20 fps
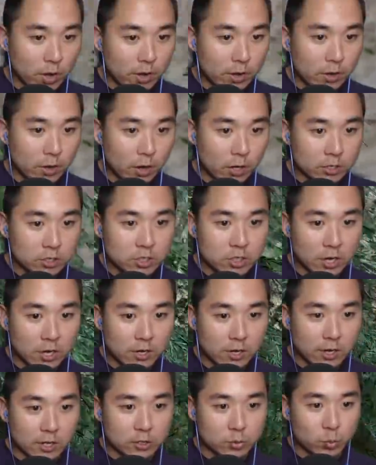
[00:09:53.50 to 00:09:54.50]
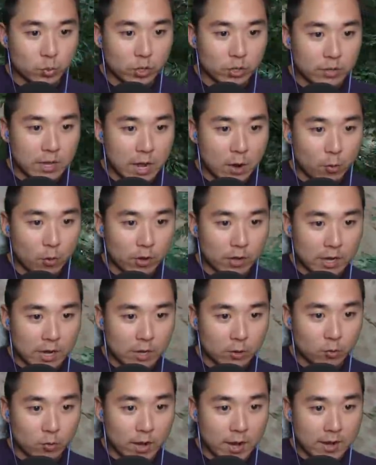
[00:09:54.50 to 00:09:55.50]
run. Our stun guns will not work
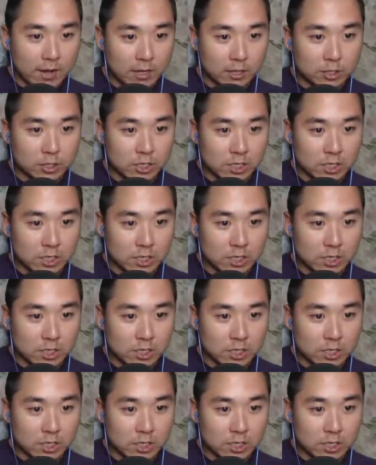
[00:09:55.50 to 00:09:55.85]
on Granny.